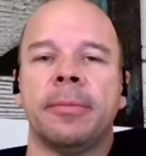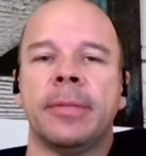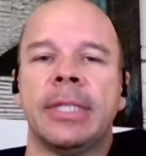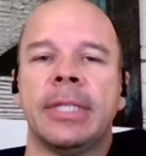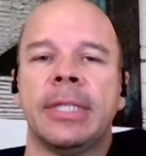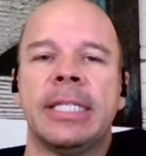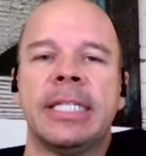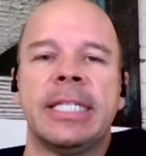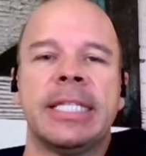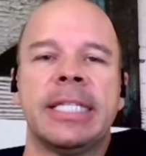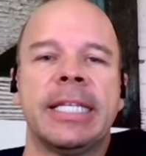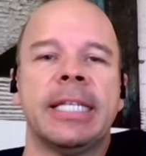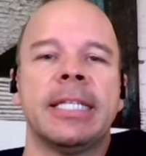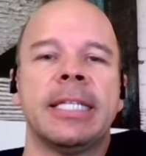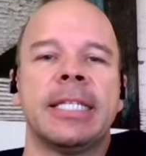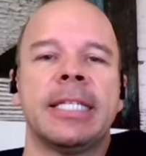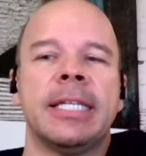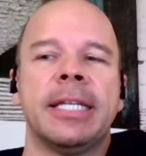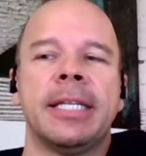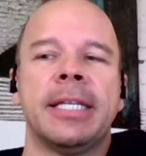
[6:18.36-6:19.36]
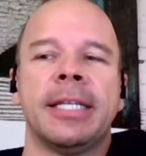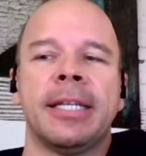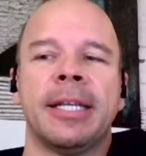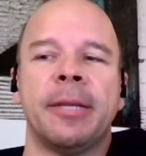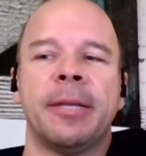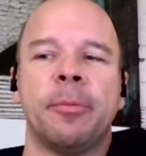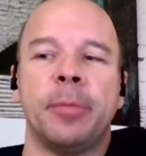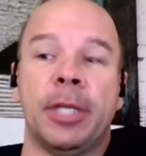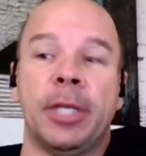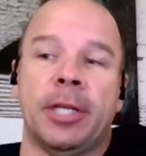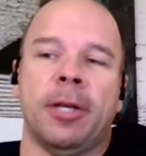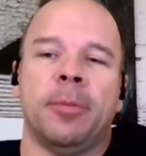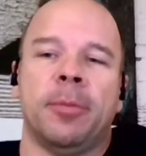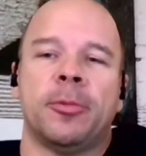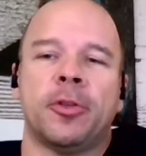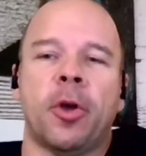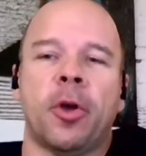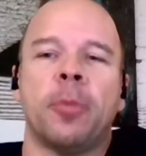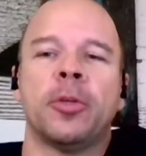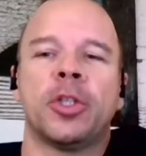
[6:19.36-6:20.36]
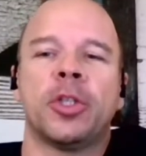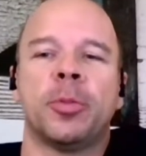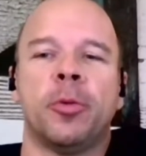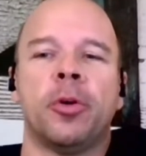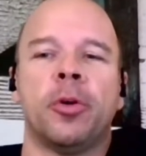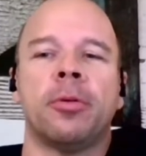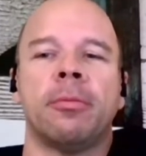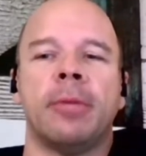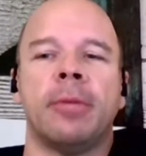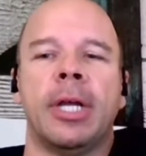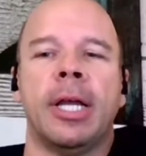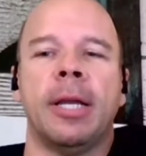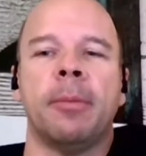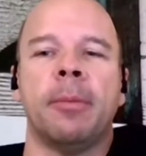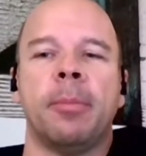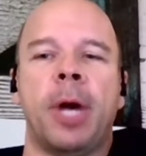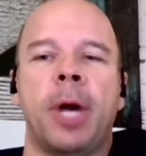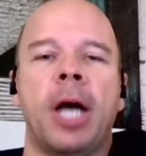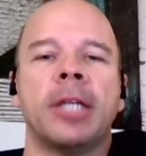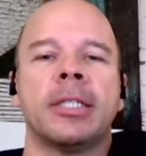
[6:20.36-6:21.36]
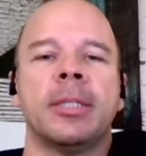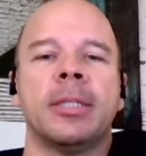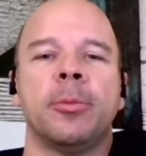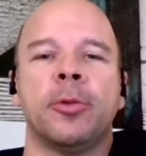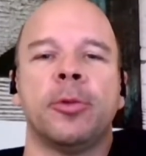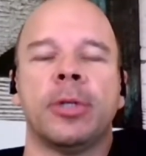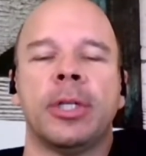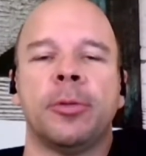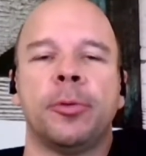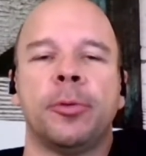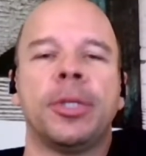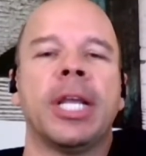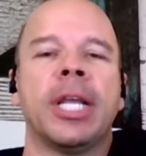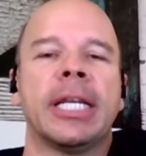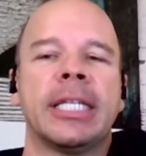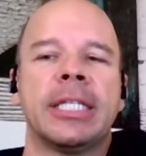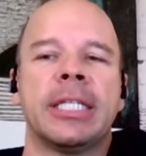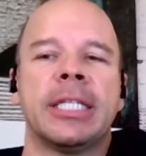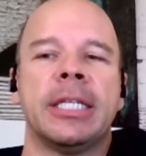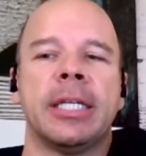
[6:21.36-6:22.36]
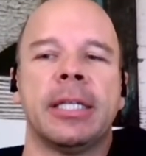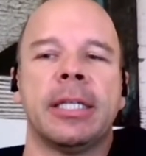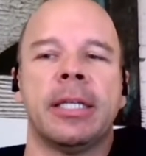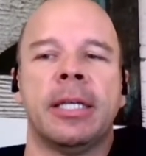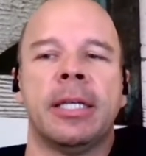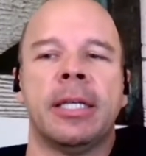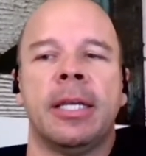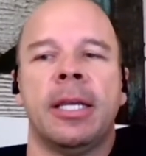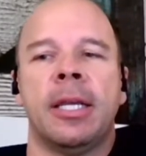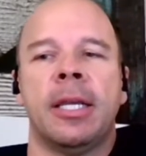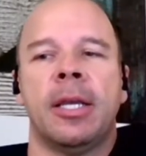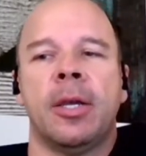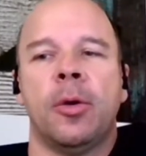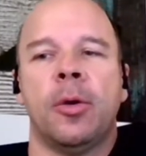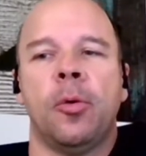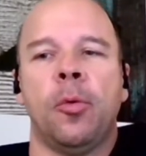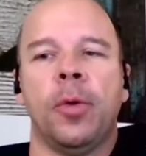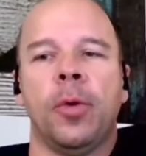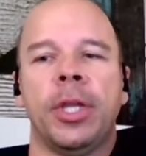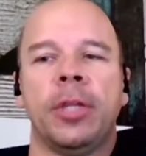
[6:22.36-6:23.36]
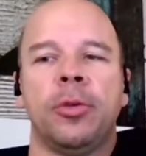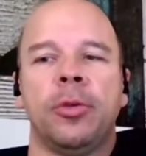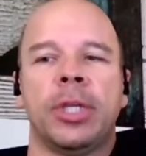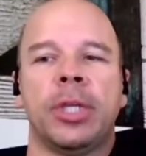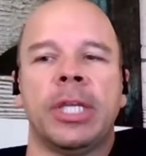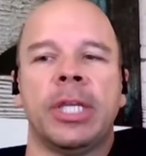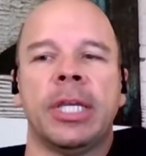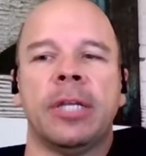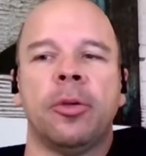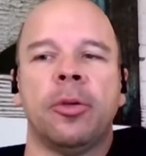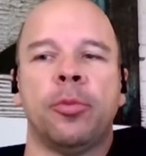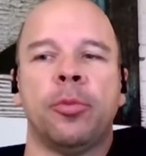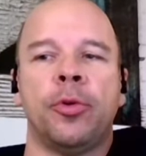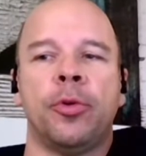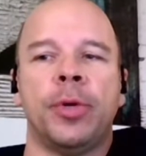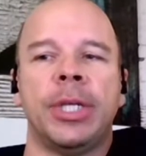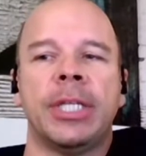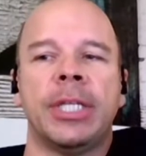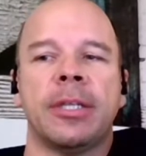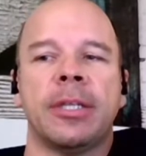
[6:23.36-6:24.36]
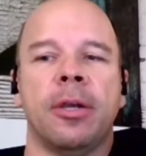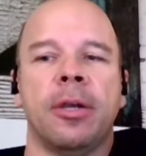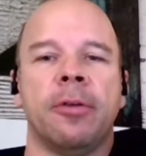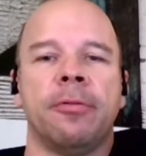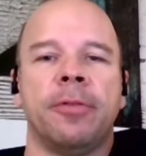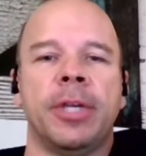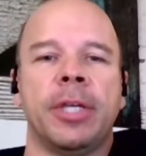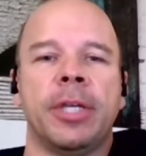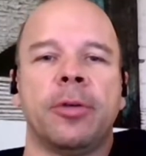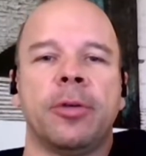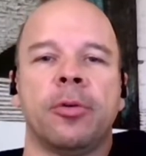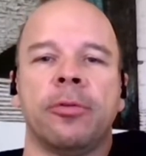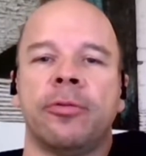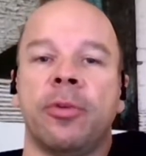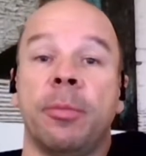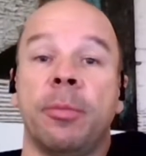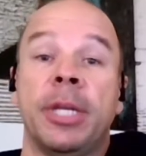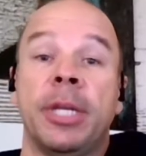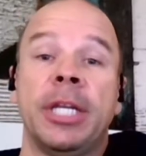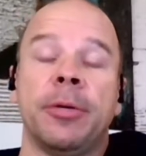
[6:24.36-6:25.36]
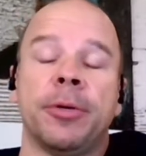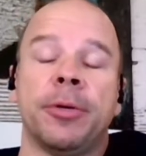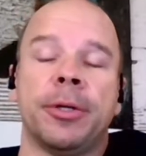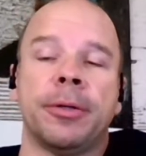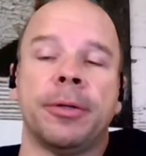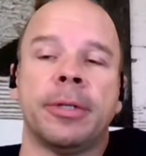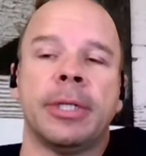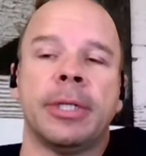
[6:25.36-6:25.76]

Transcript: Distancing becomes so much more possible and realistic when you can appraise a vehicle from anywhere.